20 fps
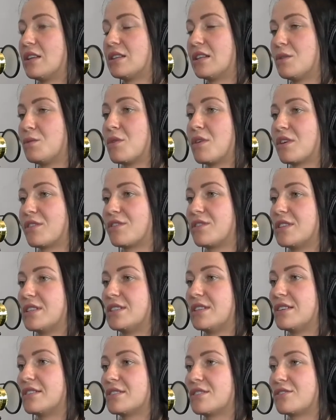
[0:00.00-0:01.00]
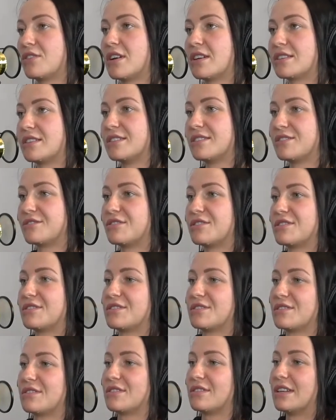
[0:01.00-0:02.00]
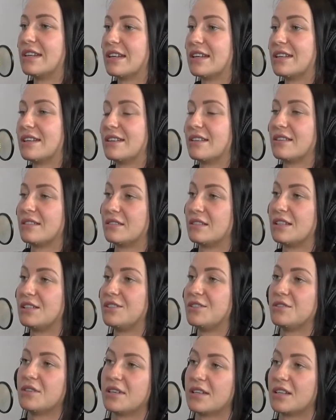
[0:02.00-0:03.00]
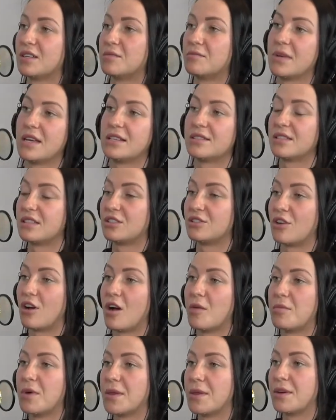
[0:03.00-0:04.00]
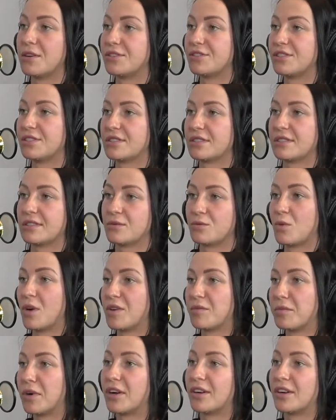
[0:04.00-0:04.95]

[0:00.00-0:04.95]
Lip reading: Like they work for the district. It's just like, and they do like an amazing job, but they're just one